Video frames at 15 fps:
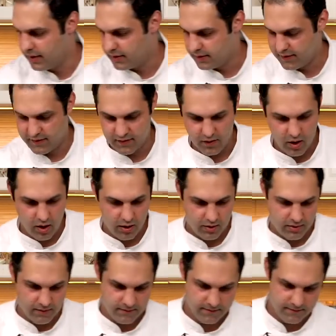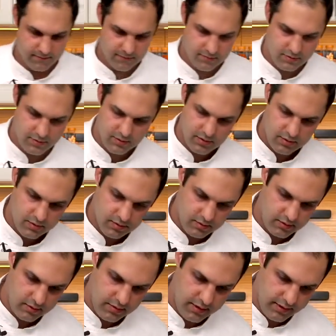the stock.
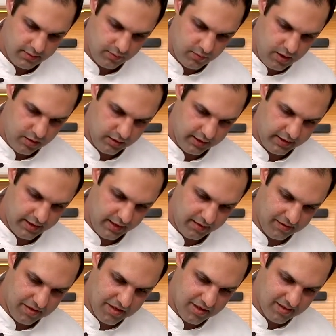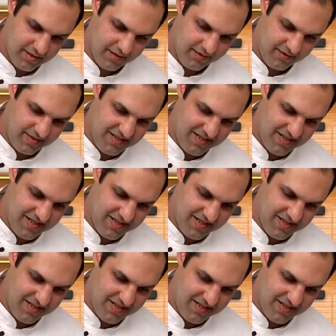All right, wow, look at that. That's